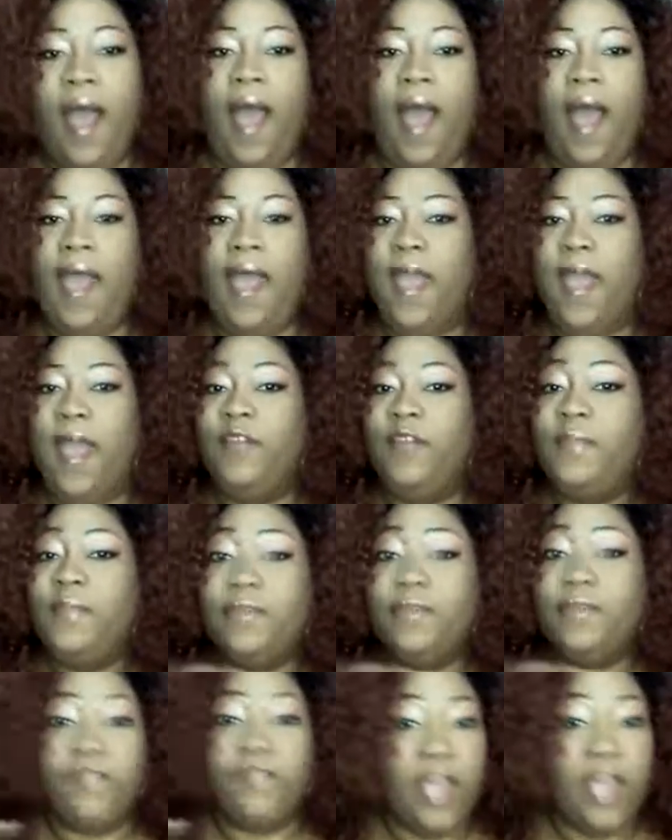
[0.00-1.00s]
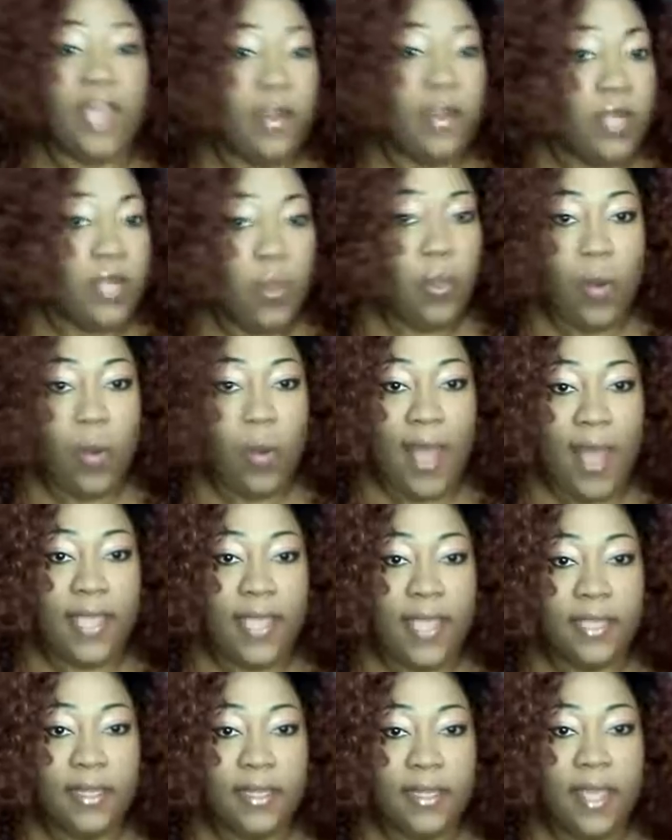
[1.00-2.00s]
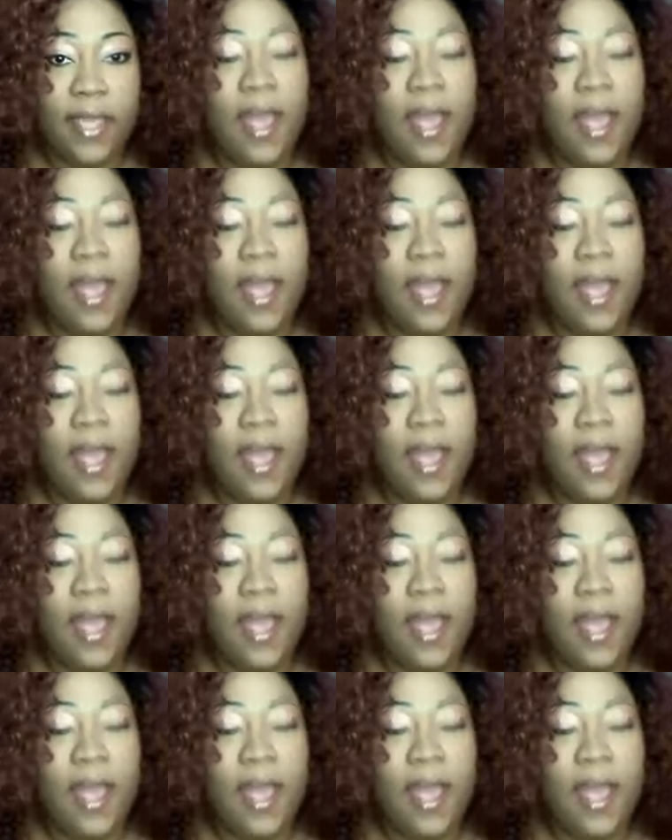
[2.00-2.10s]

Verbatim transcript: i have been very quiet